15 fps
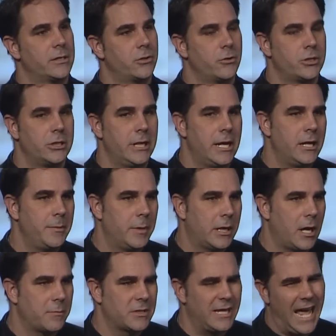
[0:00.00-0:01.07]
Christianity
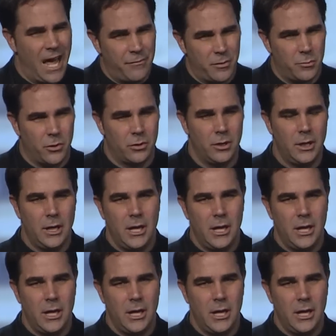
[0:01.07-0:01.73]
becomes laughable.